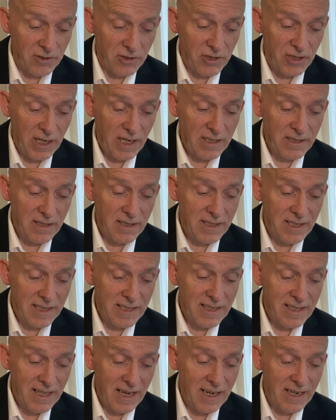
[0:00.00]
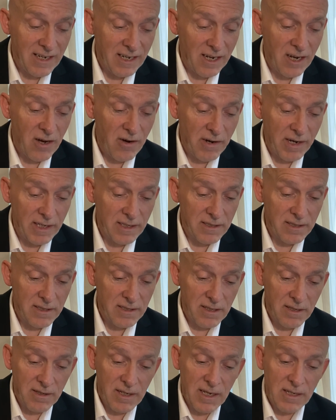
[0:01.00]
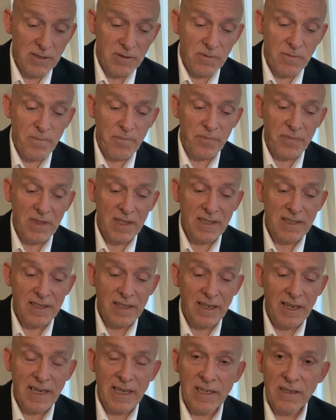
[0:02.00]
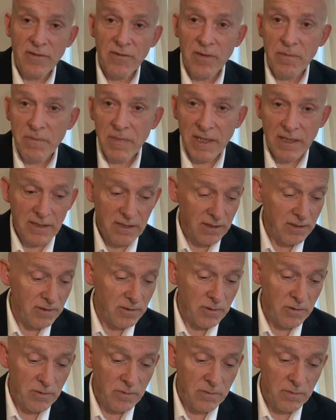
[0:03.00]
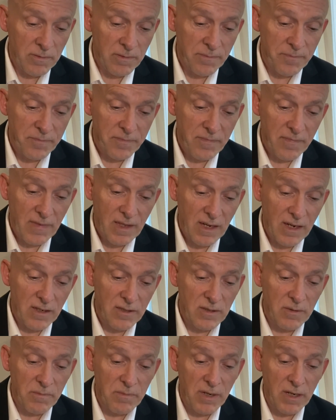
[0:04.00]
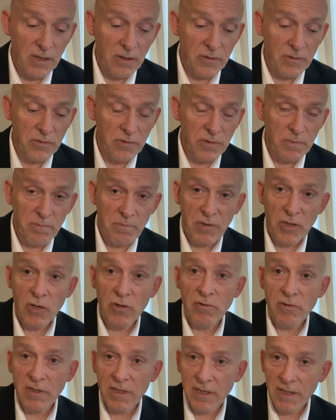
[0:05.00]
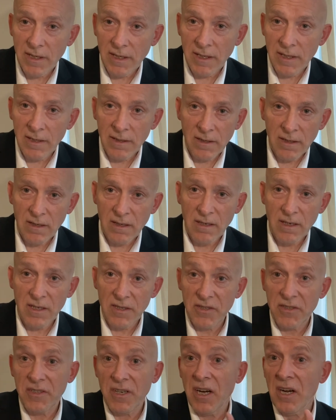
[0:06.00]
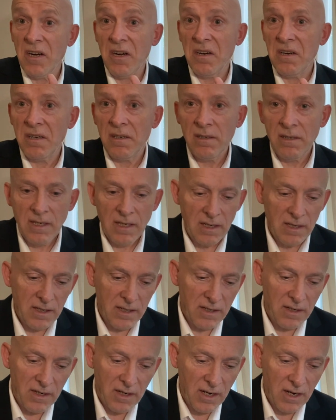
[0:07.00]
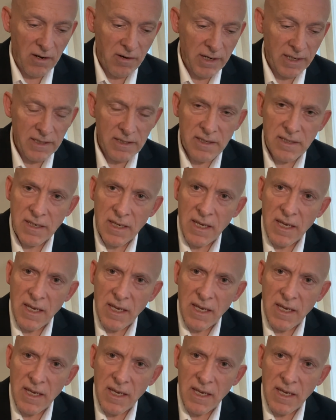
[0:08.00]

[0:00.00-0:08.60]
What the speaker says: Jesus is that light. So that's this link for me to, I suppose, purity, star, light,